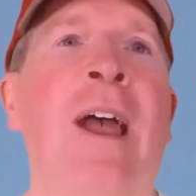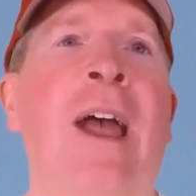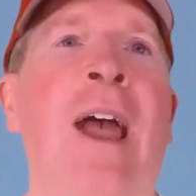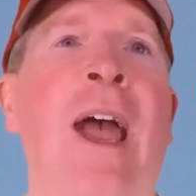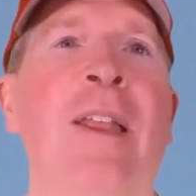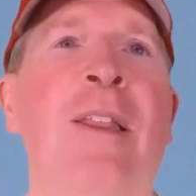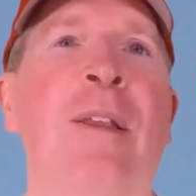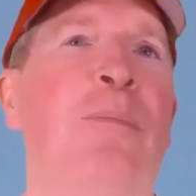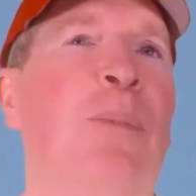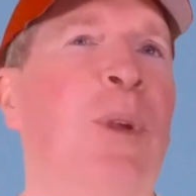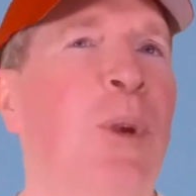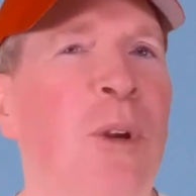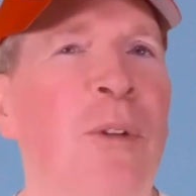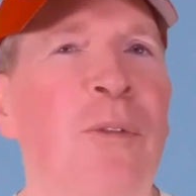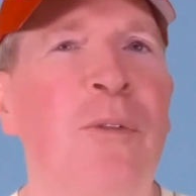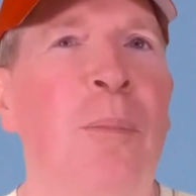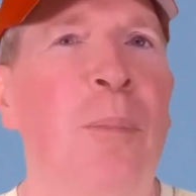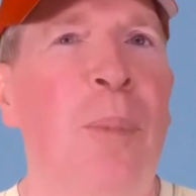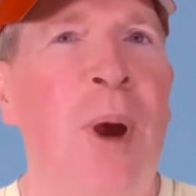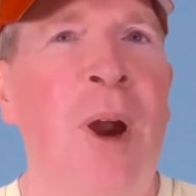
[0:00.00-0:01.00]
And the
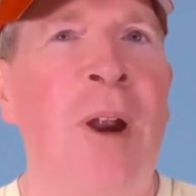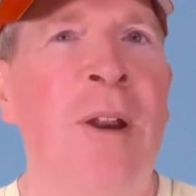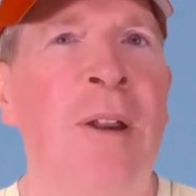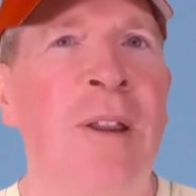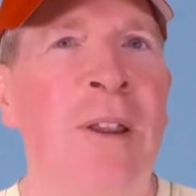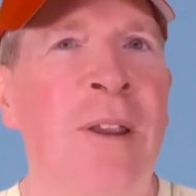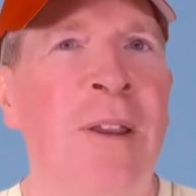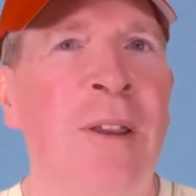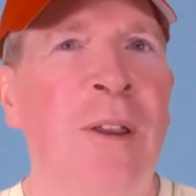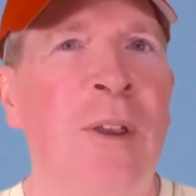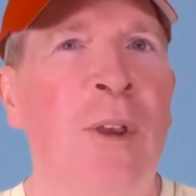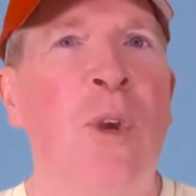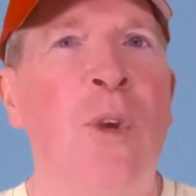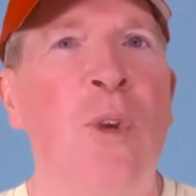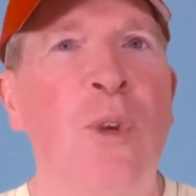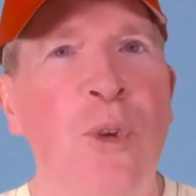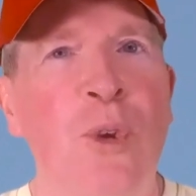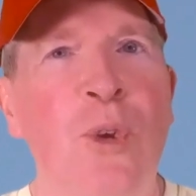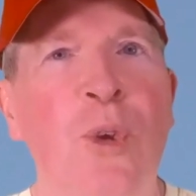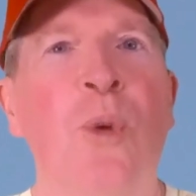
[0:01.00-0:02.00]
beautiful part,
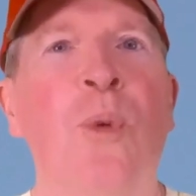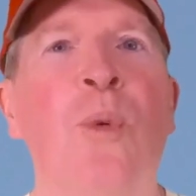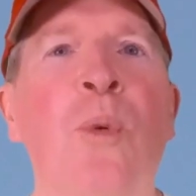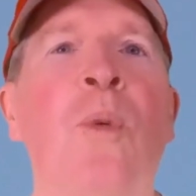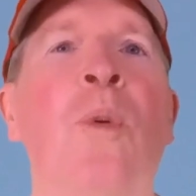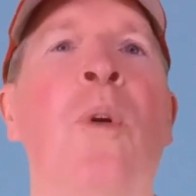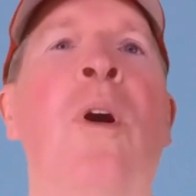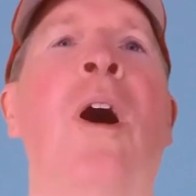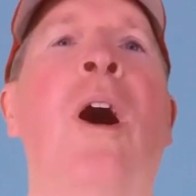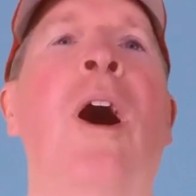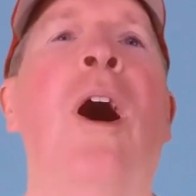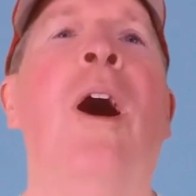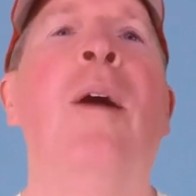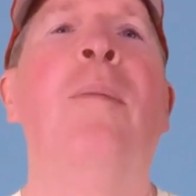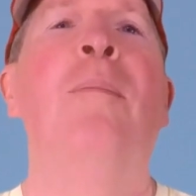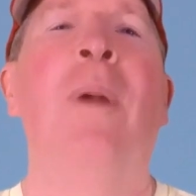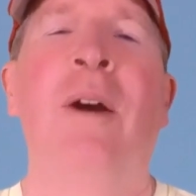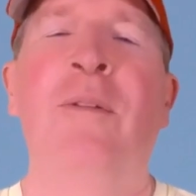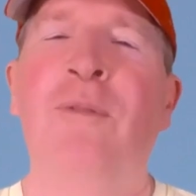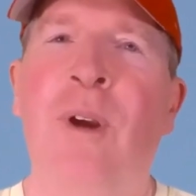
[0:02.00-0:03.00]
you,
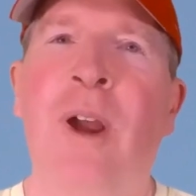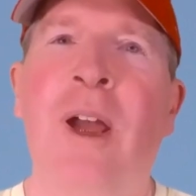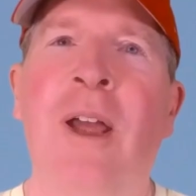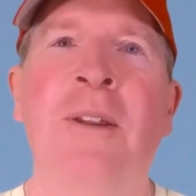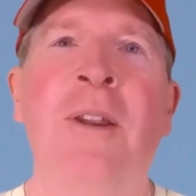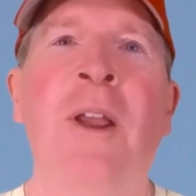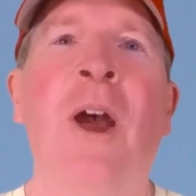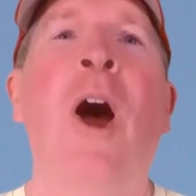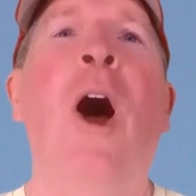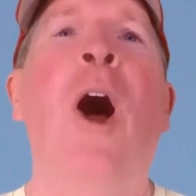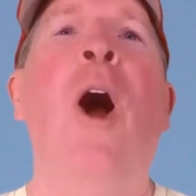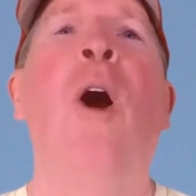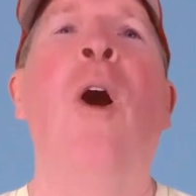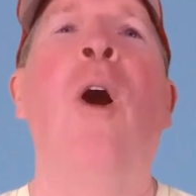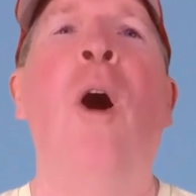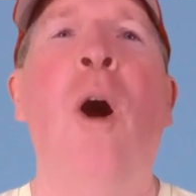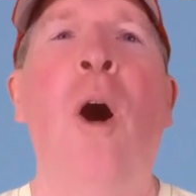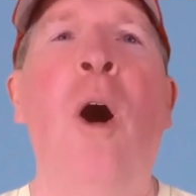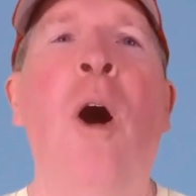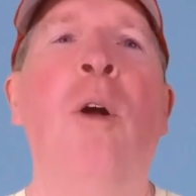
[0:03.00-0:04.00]
my friend, are
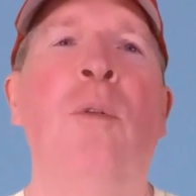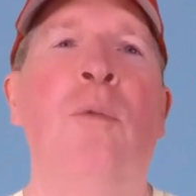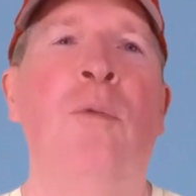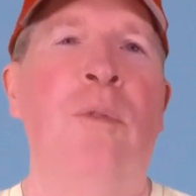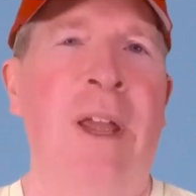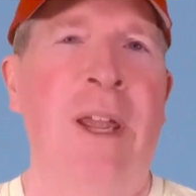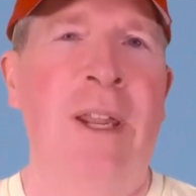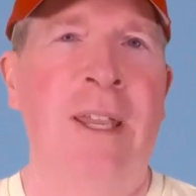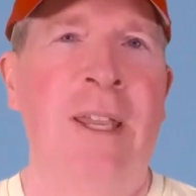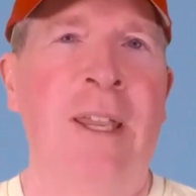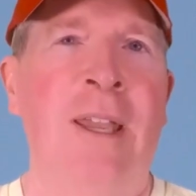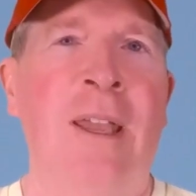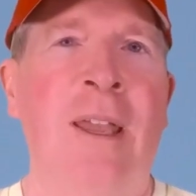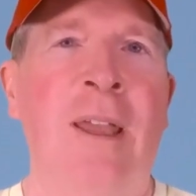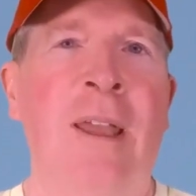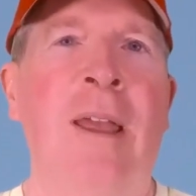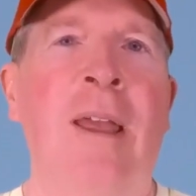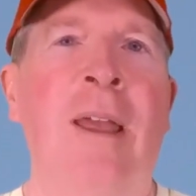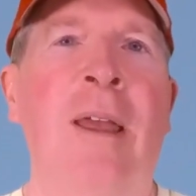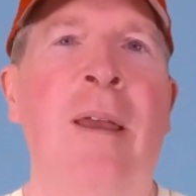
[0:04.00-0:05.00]
already
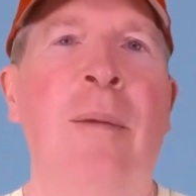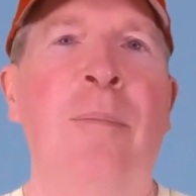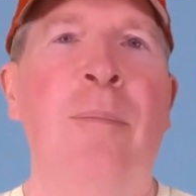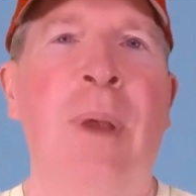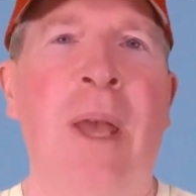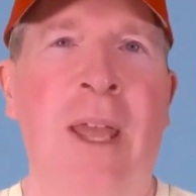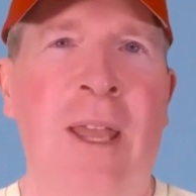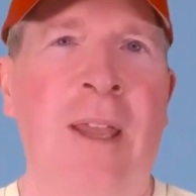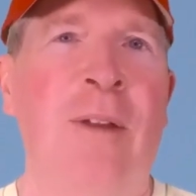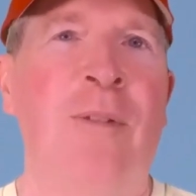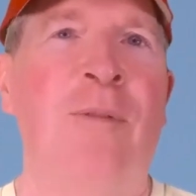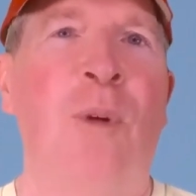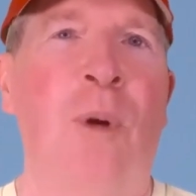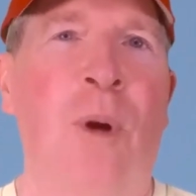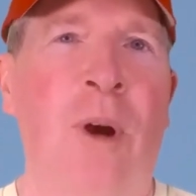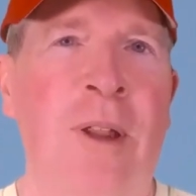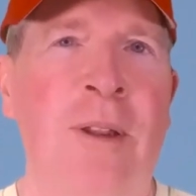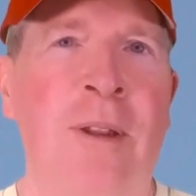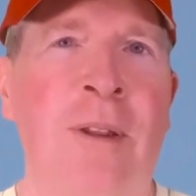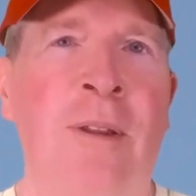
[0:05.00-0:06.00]
paying for
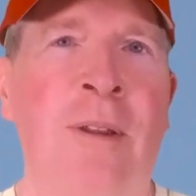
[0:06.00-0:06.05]
it.